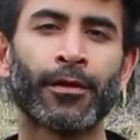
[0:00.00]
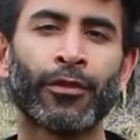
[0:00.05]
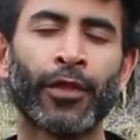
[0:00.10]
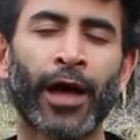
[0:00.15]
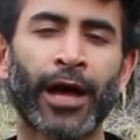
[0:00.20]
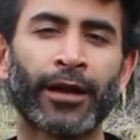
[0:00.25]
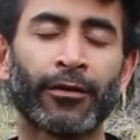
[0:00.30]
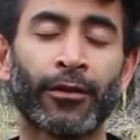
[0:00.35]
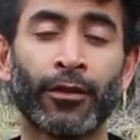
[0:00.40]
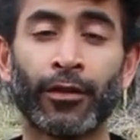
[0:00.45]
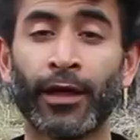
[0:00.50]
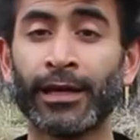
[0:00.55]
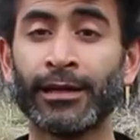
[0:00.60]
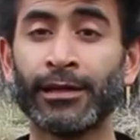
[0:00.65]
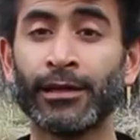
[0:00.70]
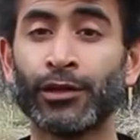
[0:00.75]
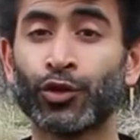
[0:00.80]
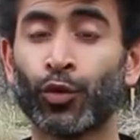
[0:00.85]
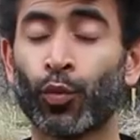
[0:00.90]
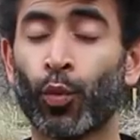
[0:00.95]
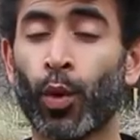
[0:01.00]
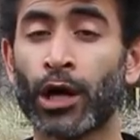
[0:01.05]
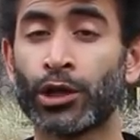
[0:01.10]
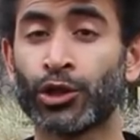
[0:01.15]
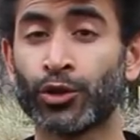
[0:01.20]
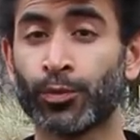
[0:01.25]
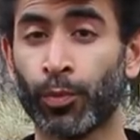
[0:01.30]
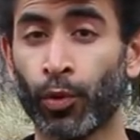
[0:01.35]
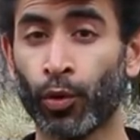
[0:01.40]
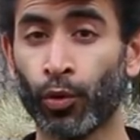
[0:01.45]
that they need to
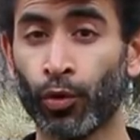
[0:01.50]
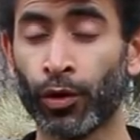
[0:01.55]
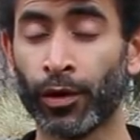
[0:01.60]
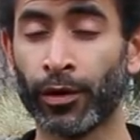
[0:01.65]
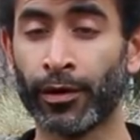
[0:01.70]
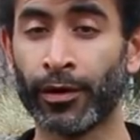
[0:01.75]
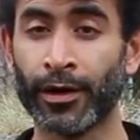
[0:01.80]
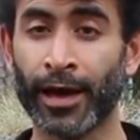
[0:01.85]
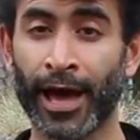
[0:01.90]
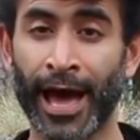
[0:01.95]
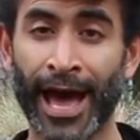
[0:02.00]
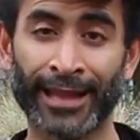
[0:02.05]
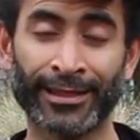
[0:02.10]
watch porn